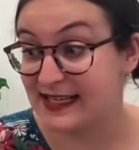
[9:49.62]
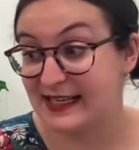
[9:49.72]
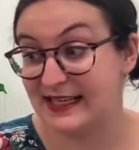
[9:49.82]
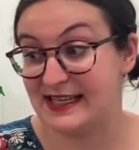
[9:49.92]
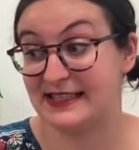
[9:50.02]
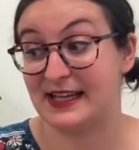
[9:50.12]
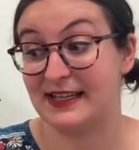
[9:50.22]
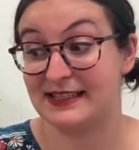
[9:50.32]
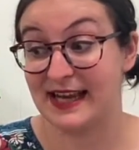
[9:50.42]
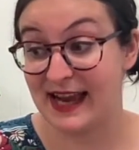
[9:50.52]
he needs a
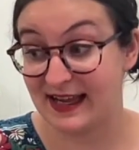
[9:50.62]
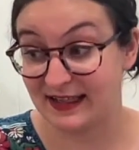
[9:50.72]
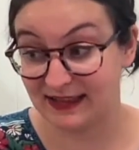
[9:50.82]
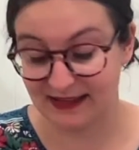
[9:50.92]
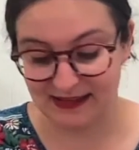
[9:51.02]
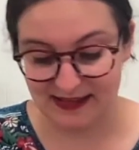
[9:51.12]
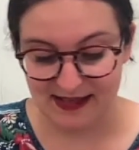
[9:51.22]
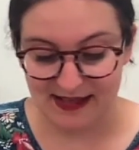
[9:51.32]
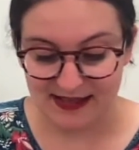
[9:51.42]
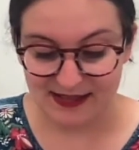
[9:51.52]
tail.
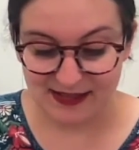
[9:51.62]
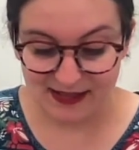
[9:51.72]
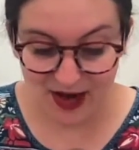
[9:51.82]
So